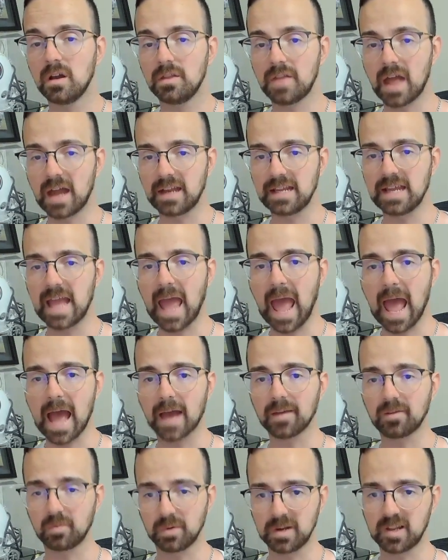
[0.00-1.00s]
that he
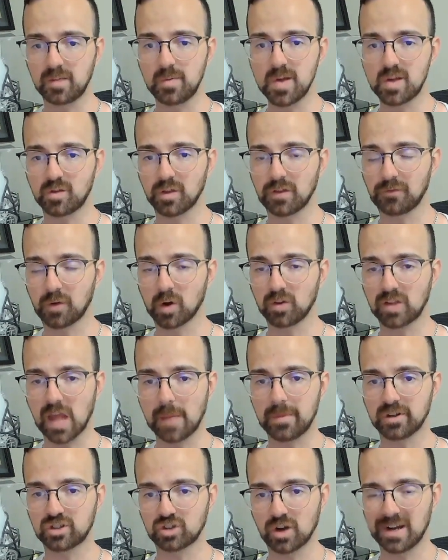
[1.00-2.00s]
has when he speaks for the first
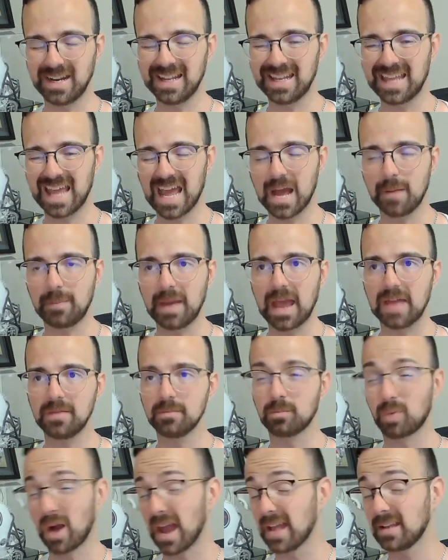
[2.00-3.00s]
time at training camp
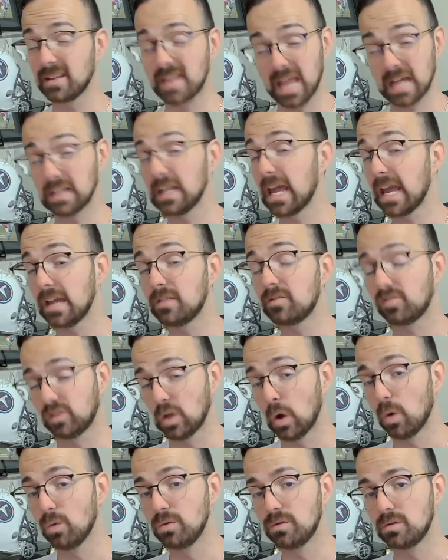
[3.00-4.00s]
and Brian Callahan's
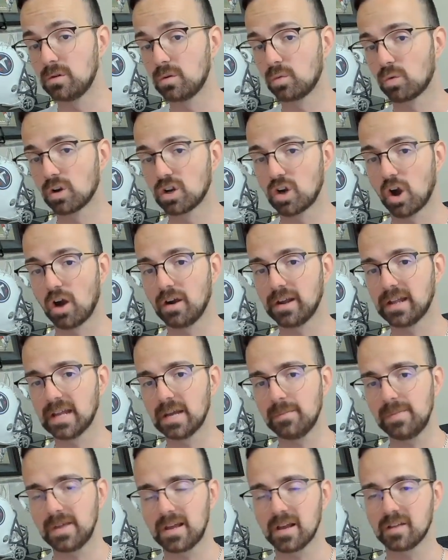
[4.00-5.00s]
tone regarding
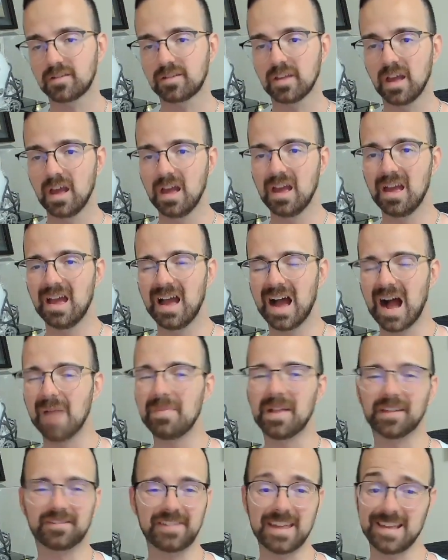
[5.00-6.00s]
him, because I'm
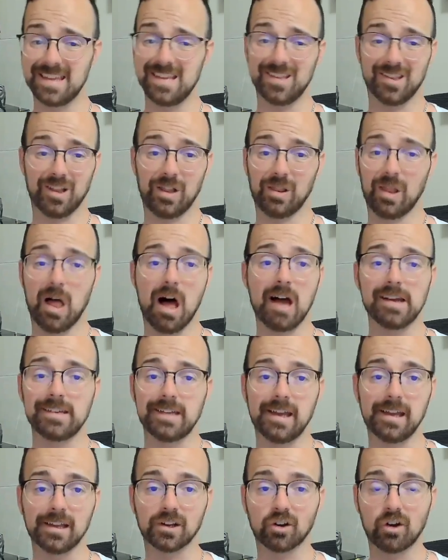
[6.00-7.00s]
not saying he's
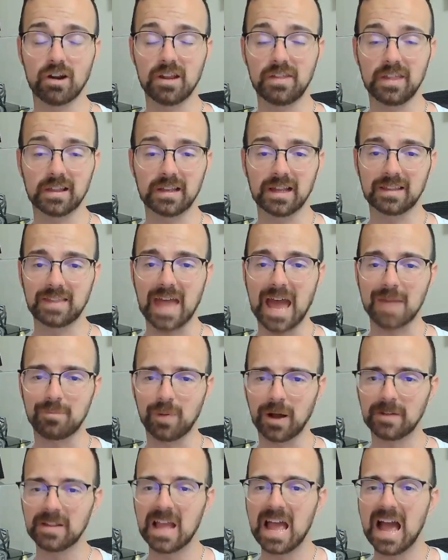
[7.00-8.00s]
lying or anything like that,
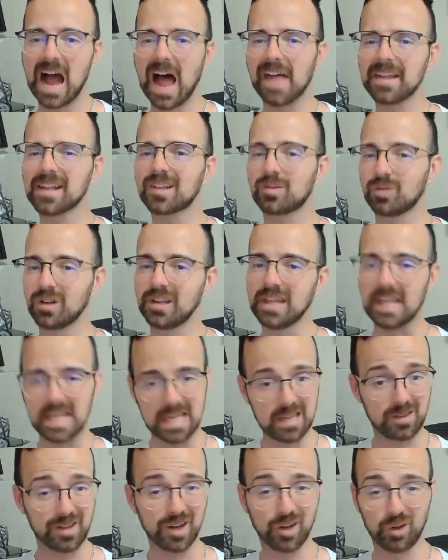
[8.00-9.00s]
but I think it's really
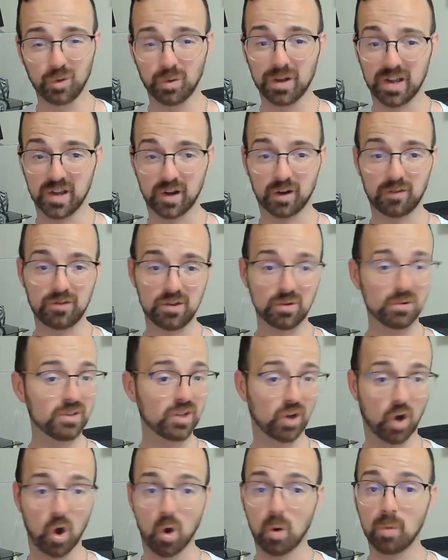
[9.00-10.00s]
easy to do an interview in
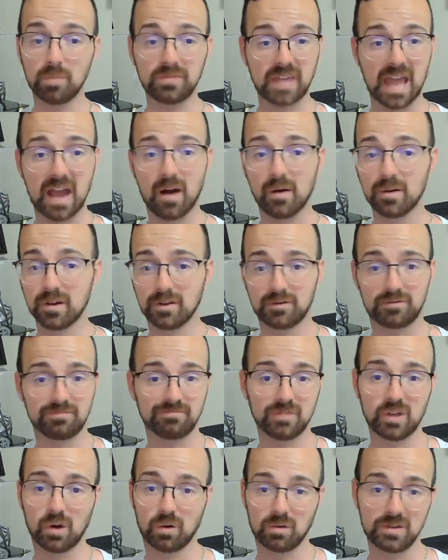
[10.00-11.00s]
your hometown of,
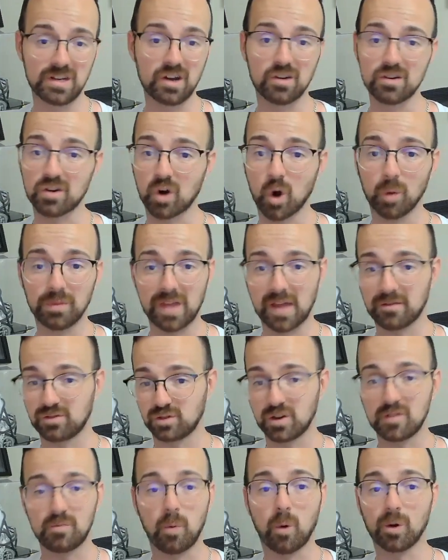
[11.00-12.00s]
near your hometown of
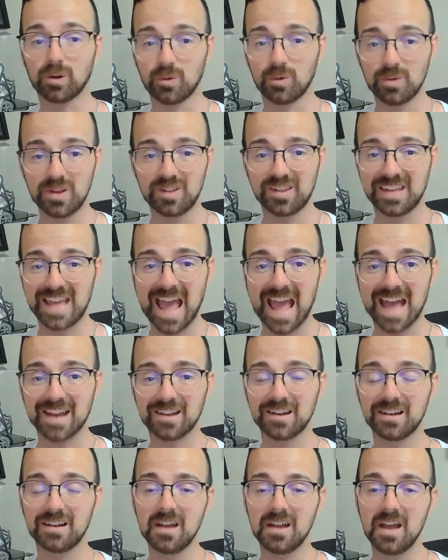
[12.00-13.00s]
Shreveport,
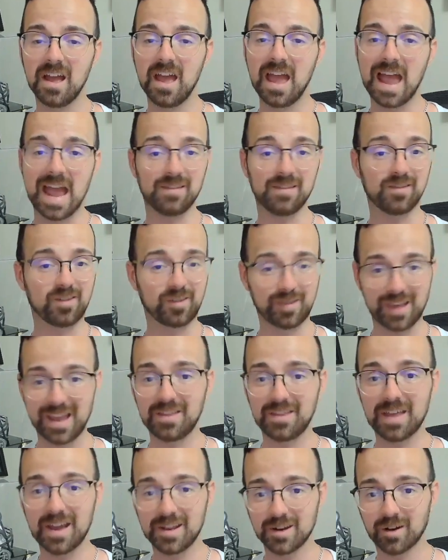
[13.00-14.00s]
Louisiana, and say
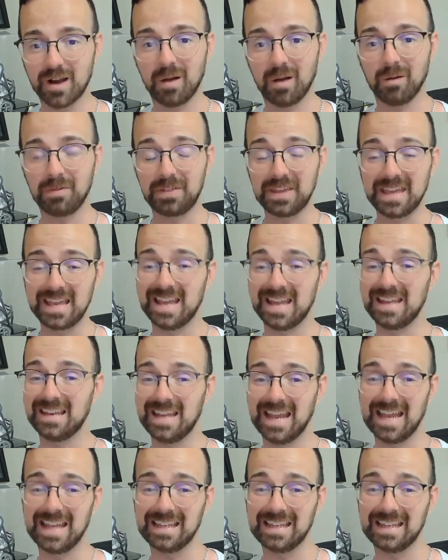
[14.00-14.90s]
that you're healthy. And